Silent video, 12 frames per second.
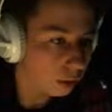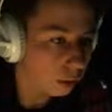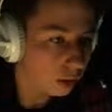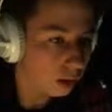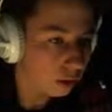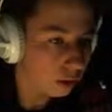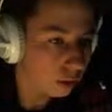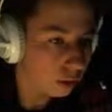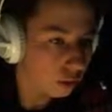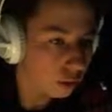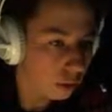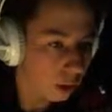We tend to
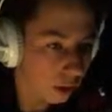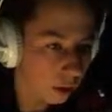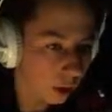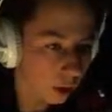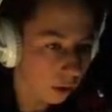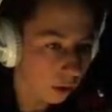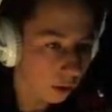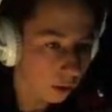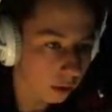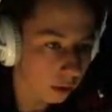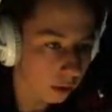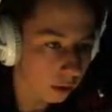swear a
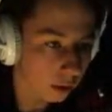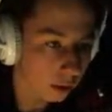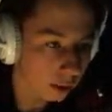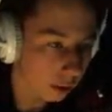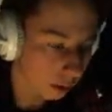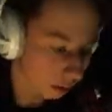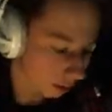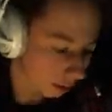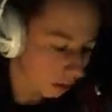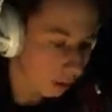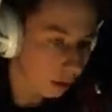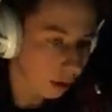lot.
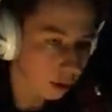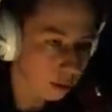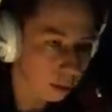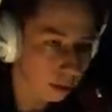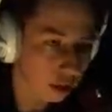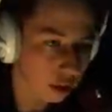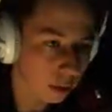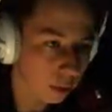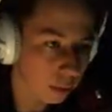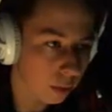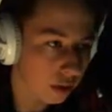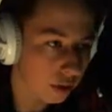Especially
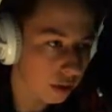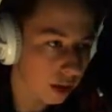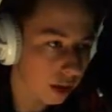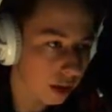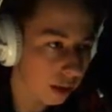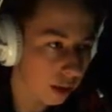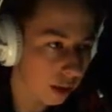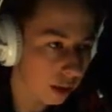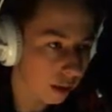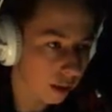when we're scared.